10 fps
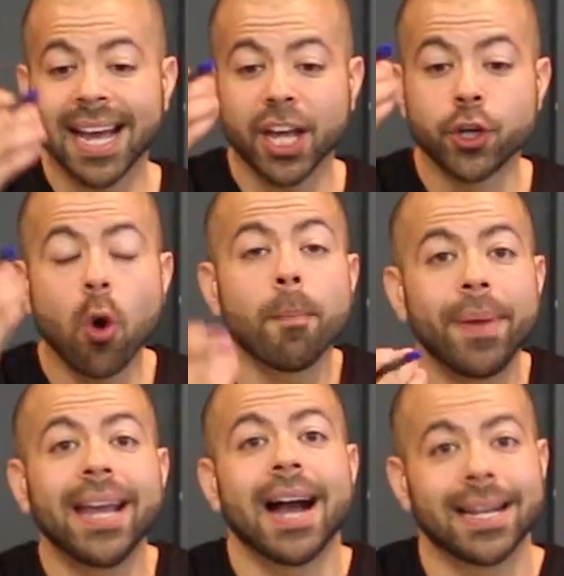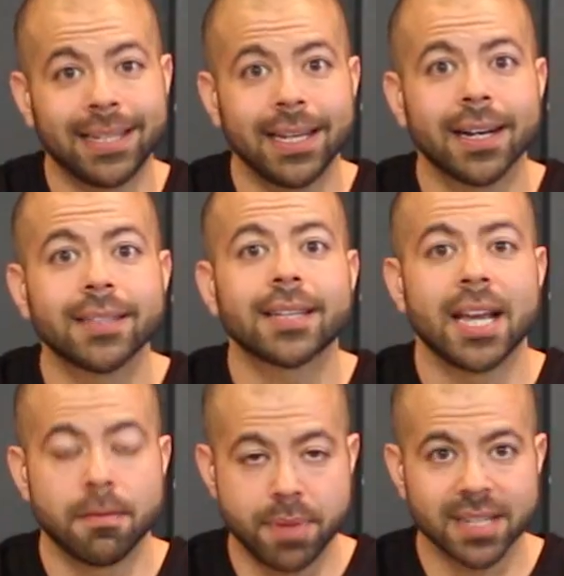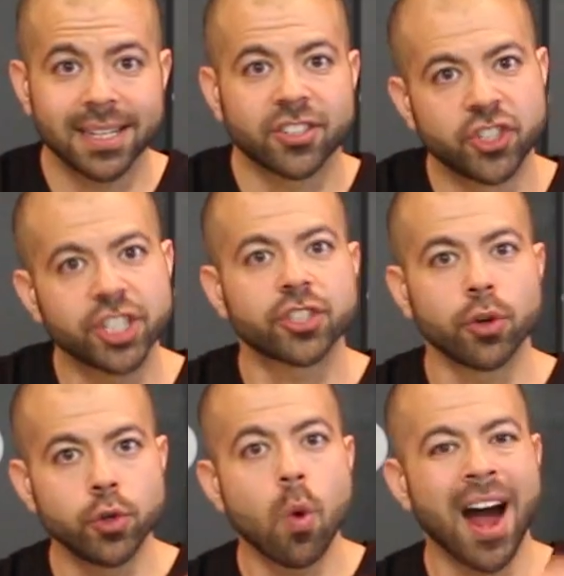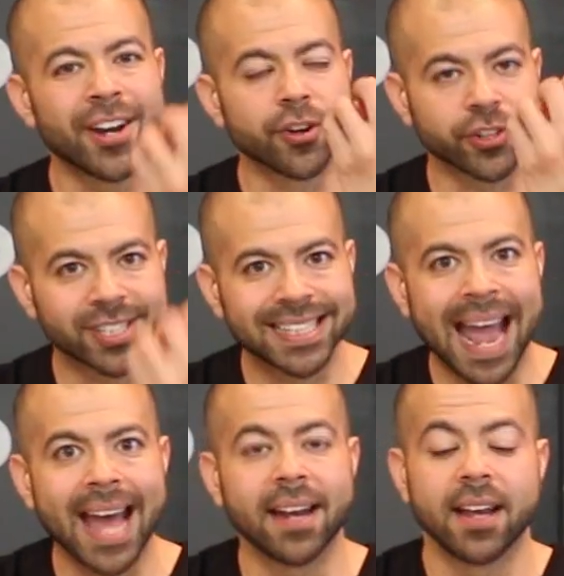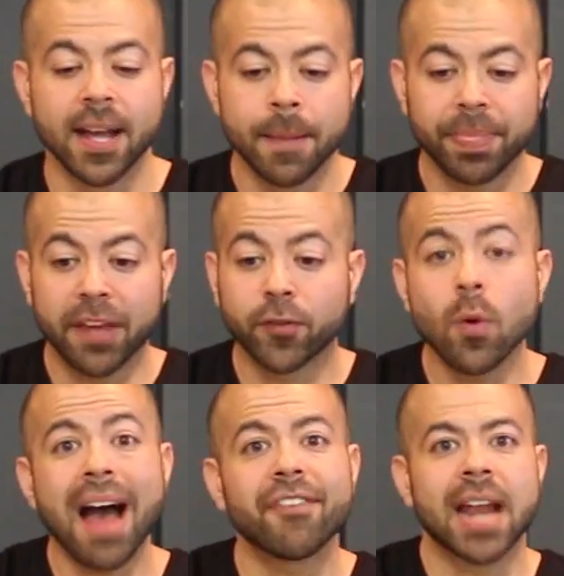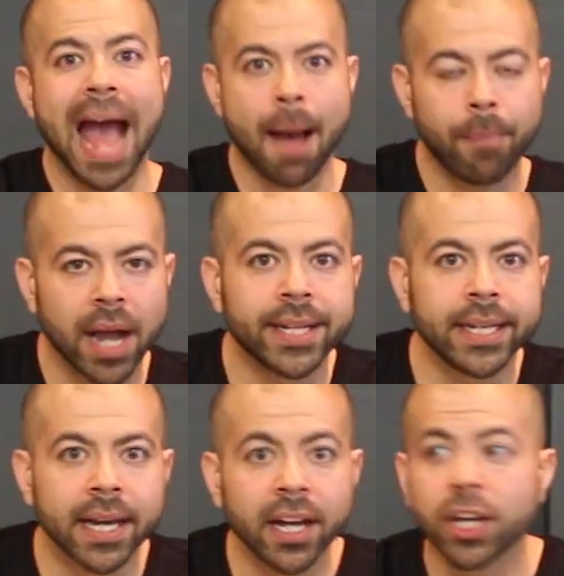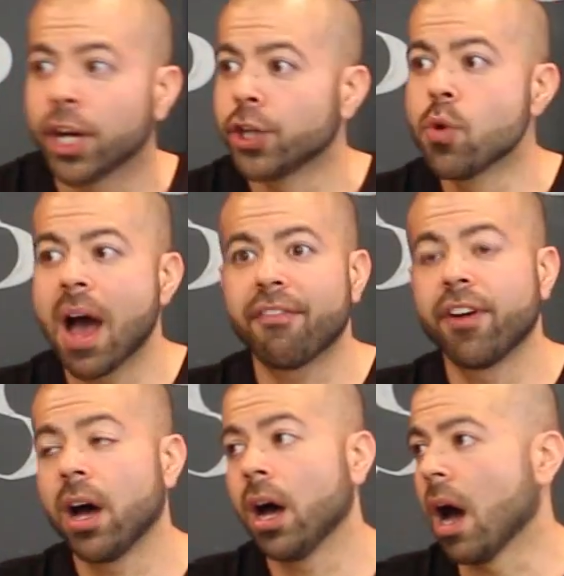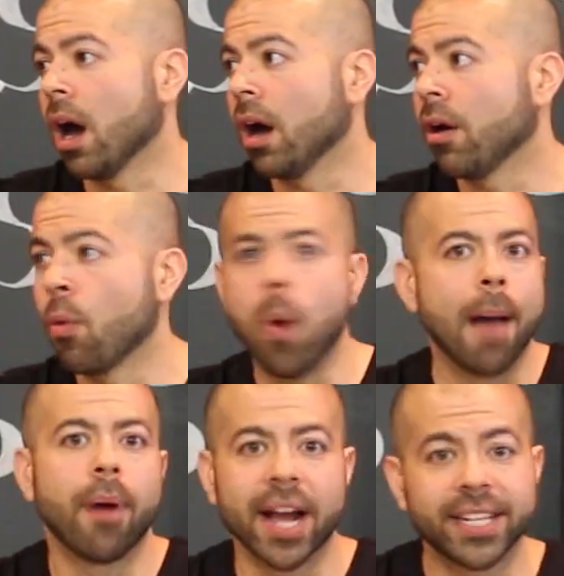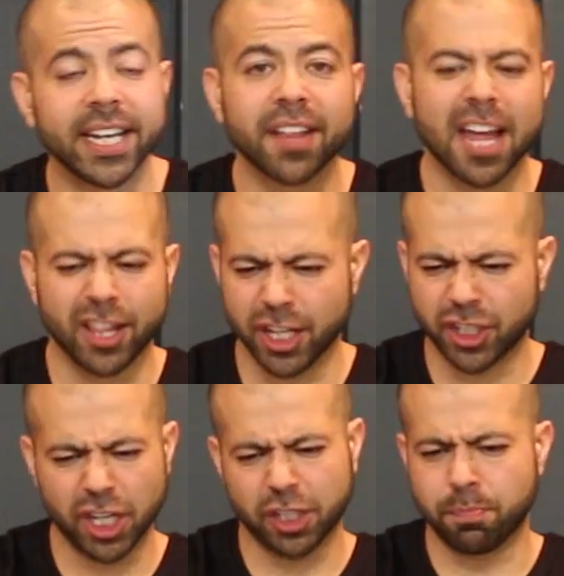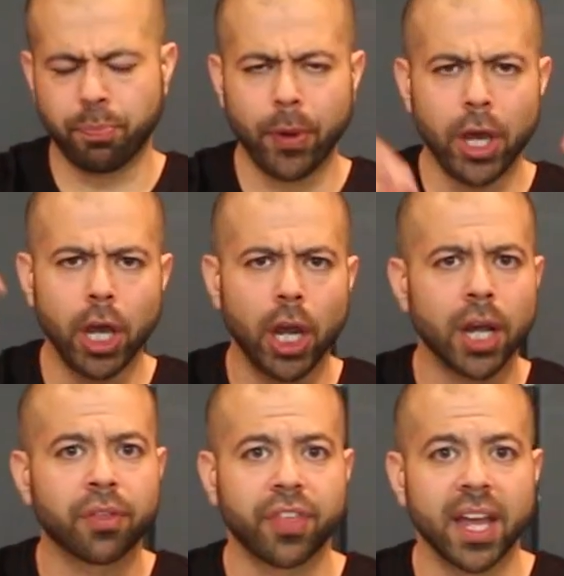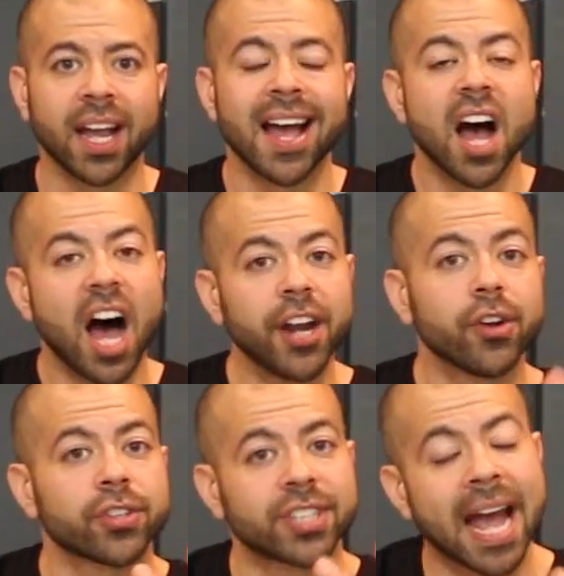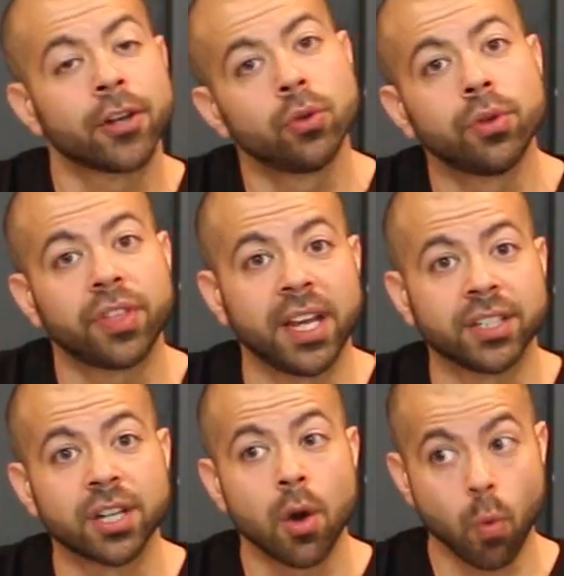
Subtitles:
Your big ideas in business, just so you understand, if you have an app idea, you have a web idea, that it's this big thing. Understand two things.